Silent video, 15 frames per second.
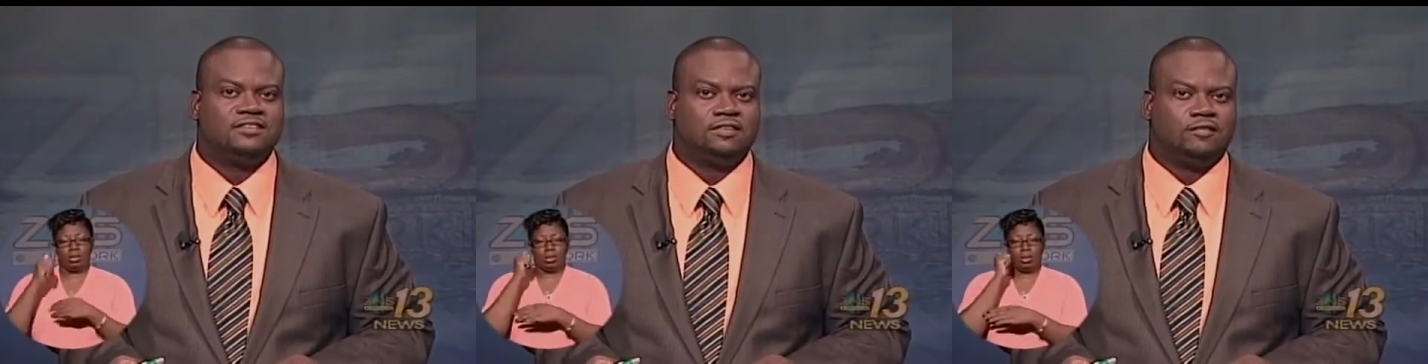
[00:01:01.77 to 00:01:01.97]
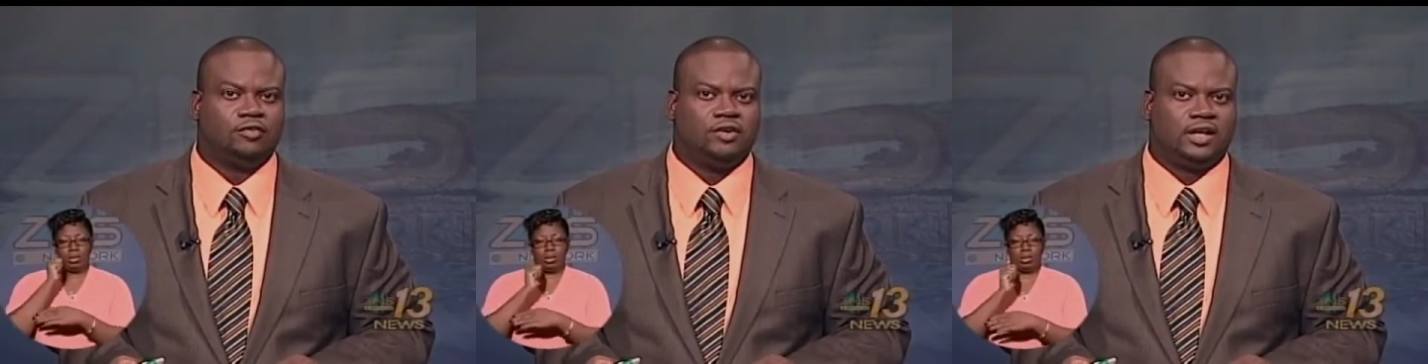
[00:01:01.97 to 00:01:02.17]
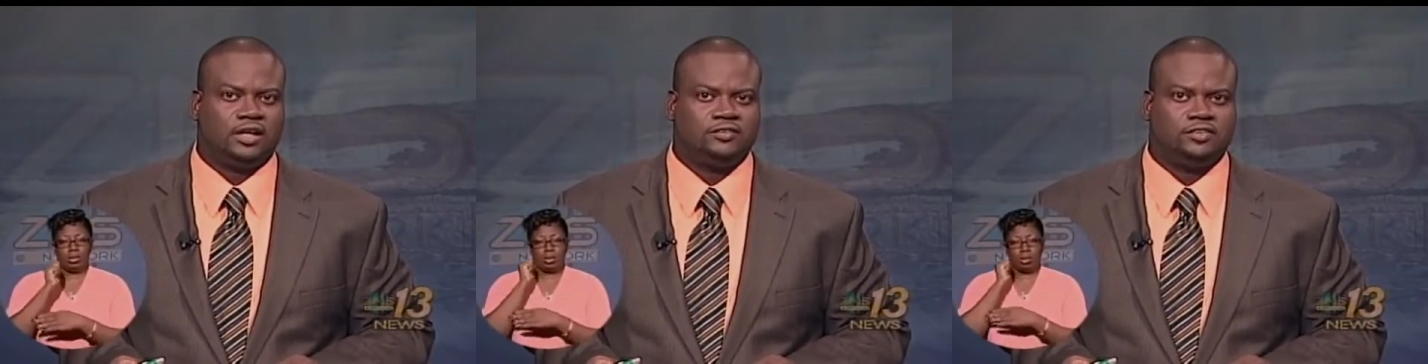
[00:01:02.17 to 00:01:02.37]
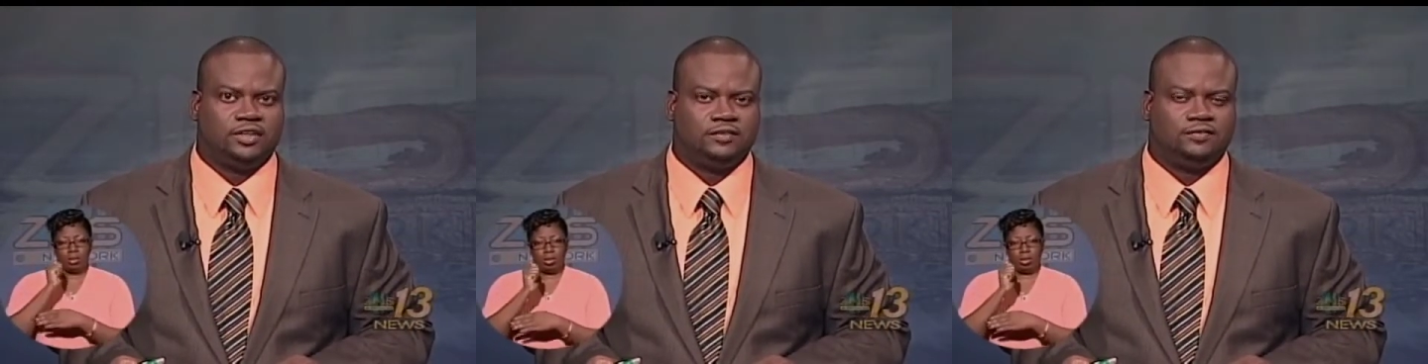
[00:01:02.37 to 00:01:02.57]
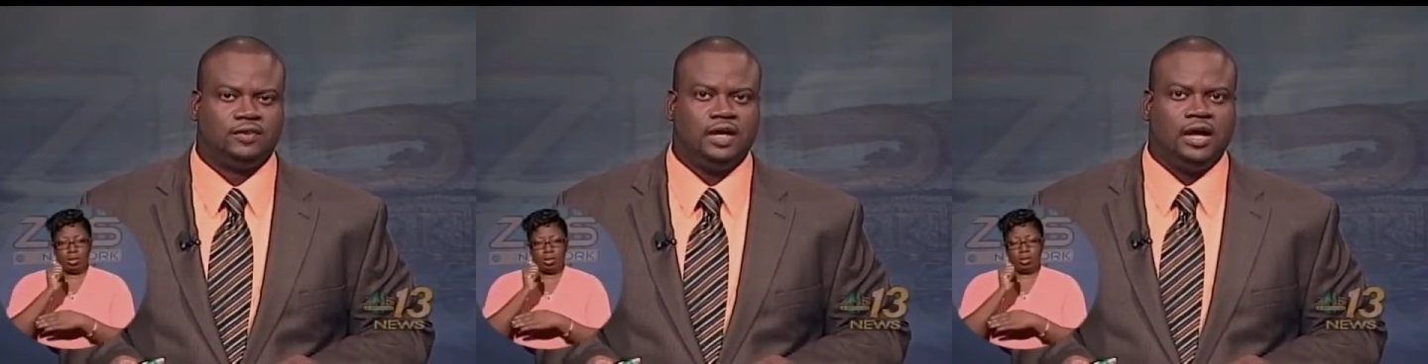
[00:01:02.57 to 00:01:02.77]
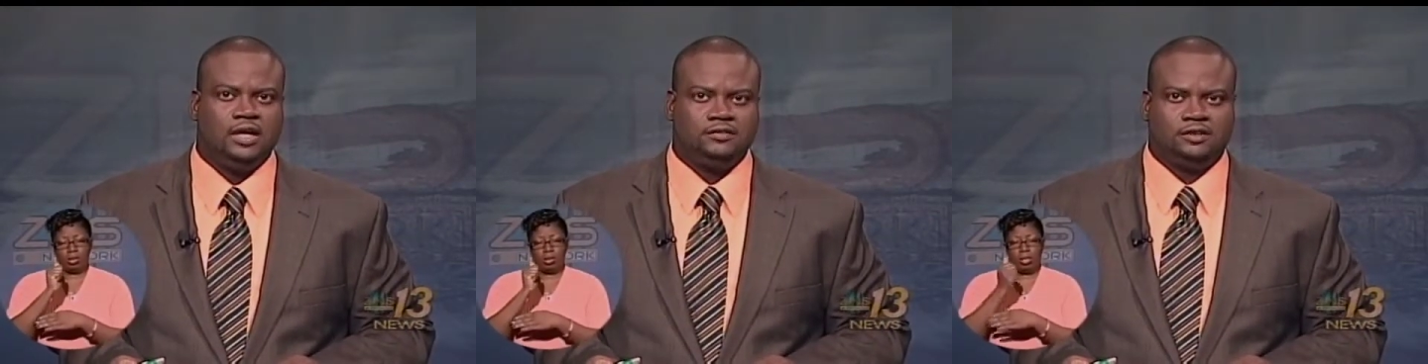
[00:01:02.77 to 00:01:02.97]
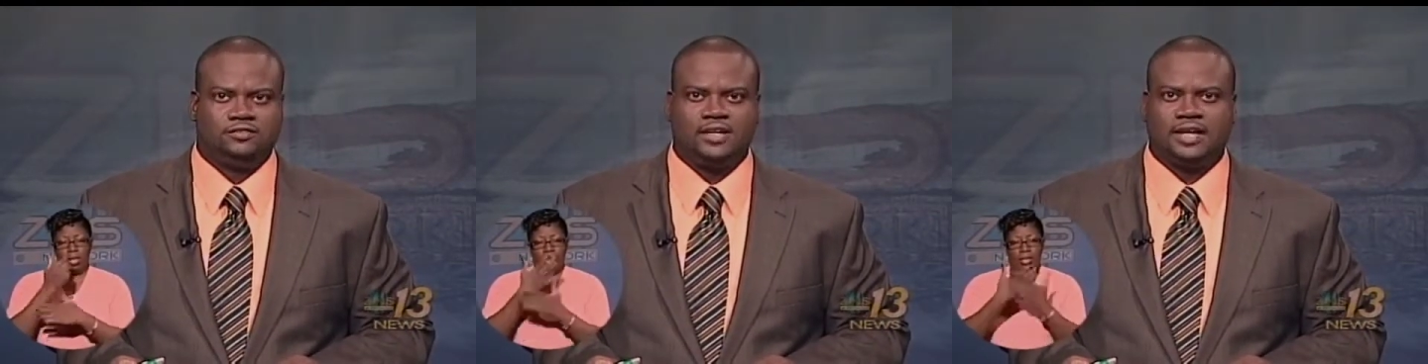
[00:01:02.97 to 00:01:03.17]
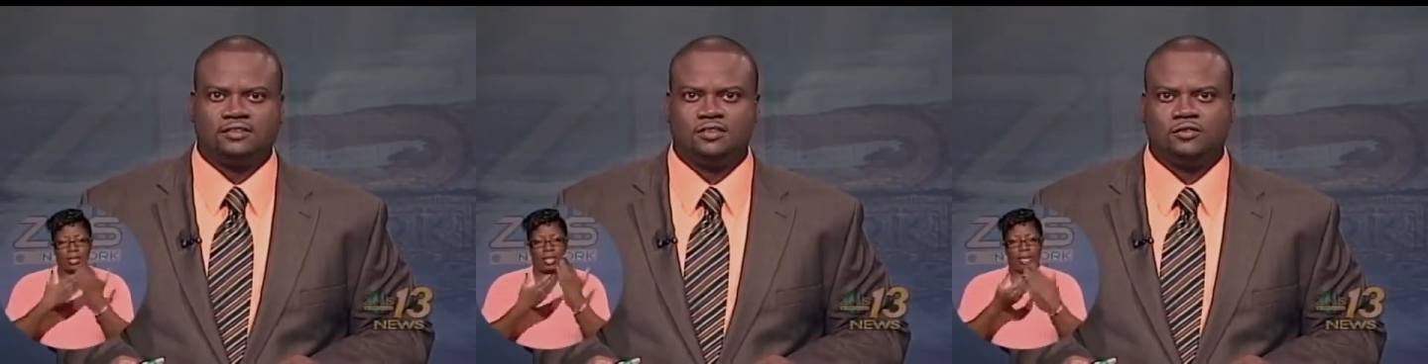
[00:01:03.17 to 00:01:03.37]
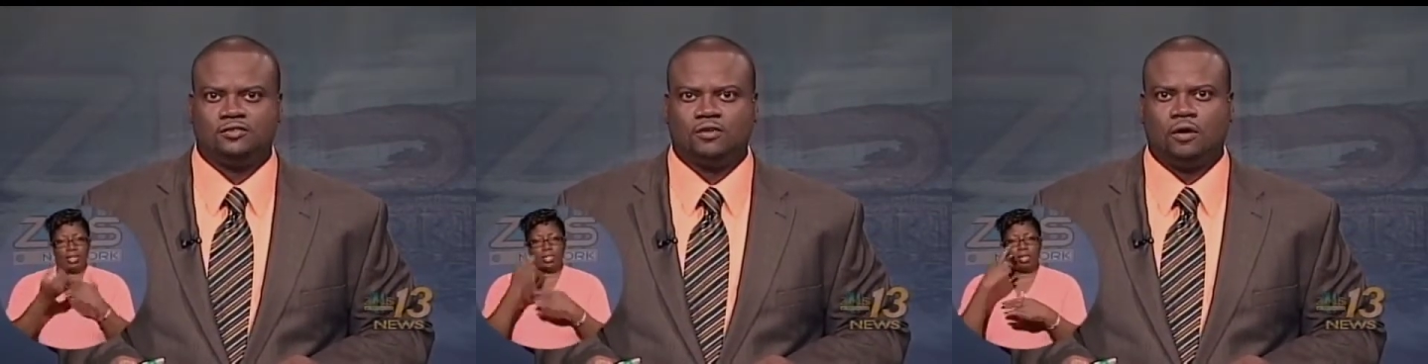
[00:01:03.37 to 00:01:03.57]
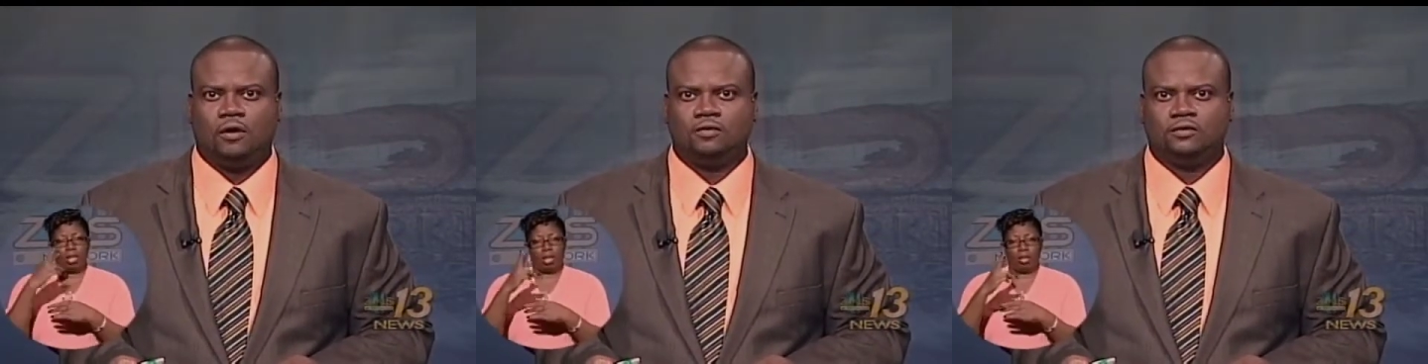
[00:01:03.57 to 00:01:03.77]
of a relative. Detectives
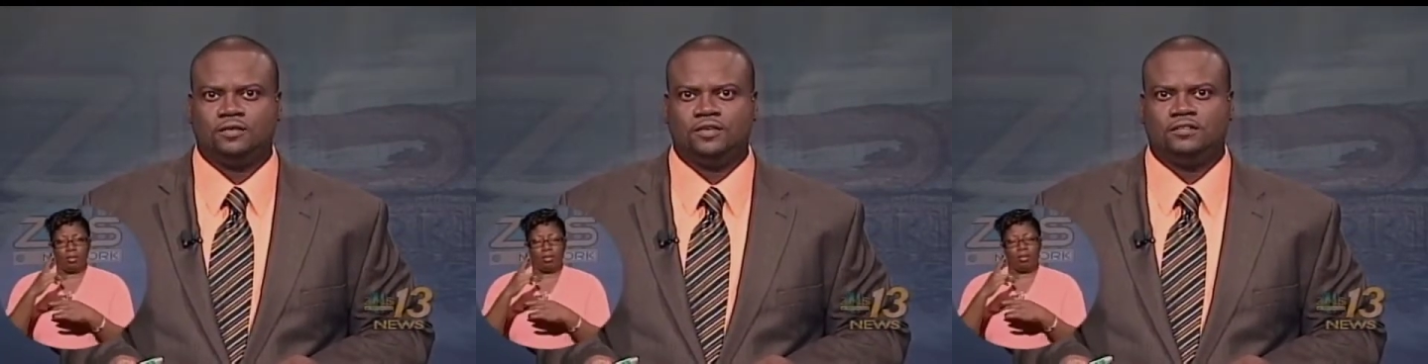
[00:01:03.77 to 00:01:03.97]
called to the